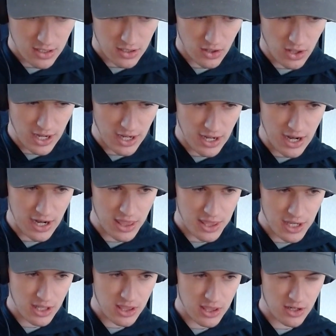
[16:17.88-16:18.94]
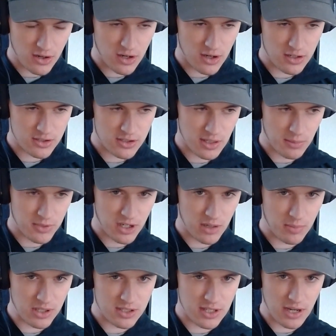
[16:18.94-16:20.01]
like, I think there is something
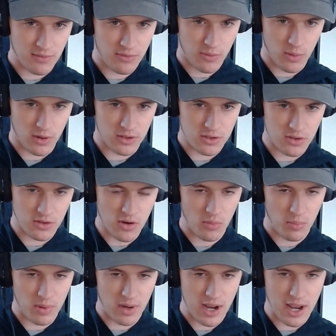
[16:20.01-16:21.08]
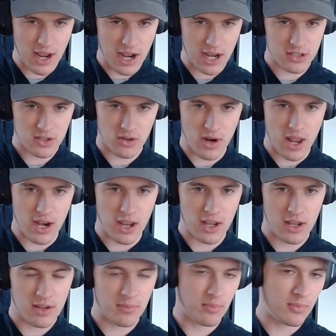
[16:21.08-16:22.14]
to be said for, to OpenAI's credit,